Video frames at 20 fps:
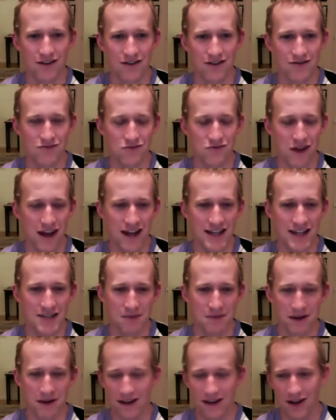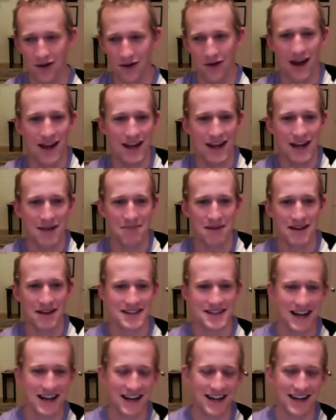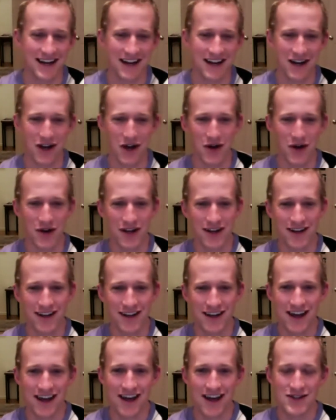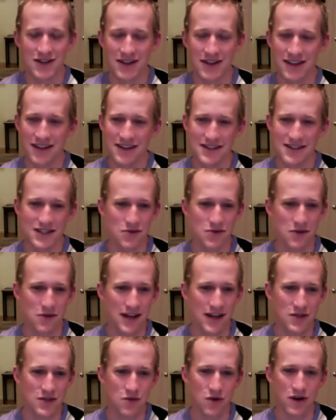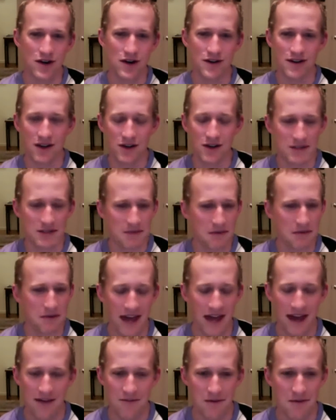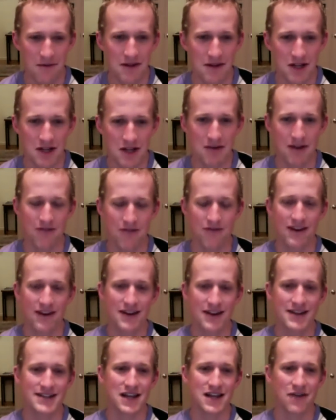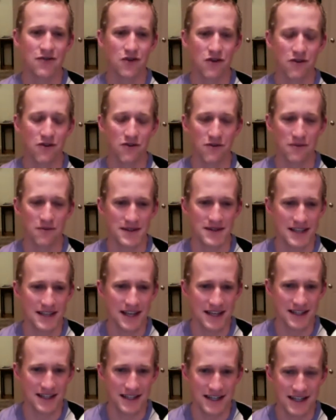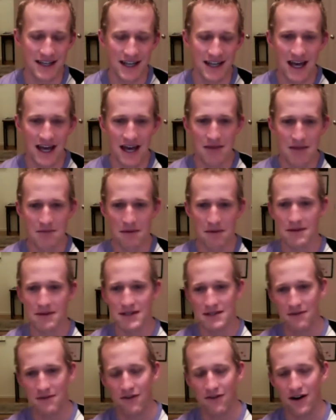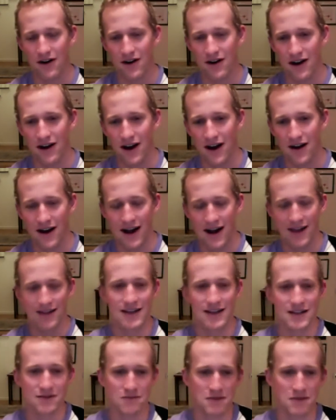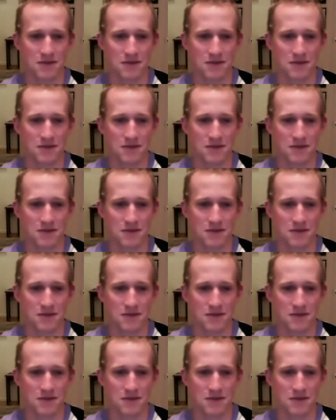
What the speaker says: race, but ended up at second at Kona. So I think this is a race where some people have maybe a little bit of fitness left over from the season. Maybe some of our athletes from the